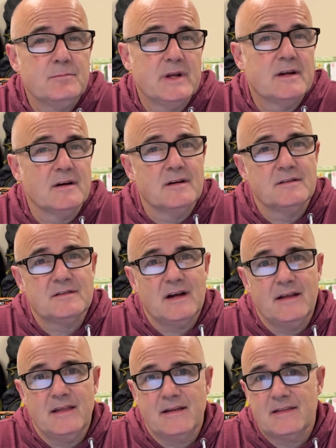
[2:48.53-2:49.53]
because
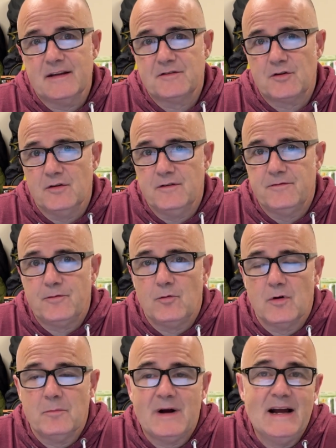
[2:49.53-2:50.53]
I think that's good
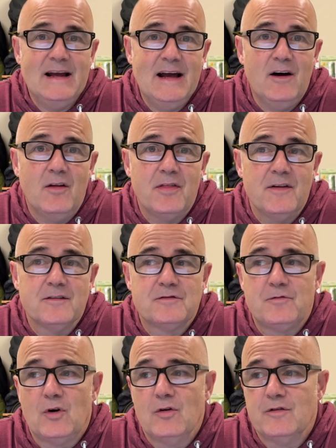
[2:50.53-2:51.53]
for my health as
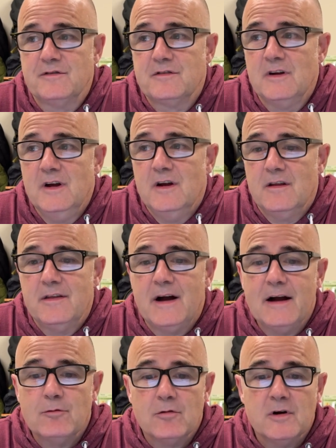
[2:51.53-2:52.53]
far as
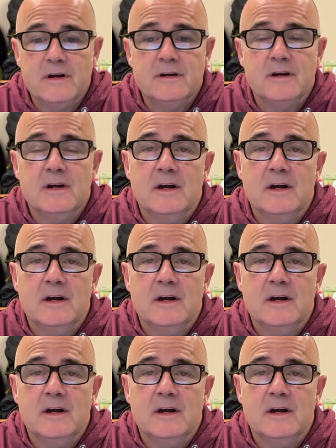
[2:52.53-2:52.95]
thyroid.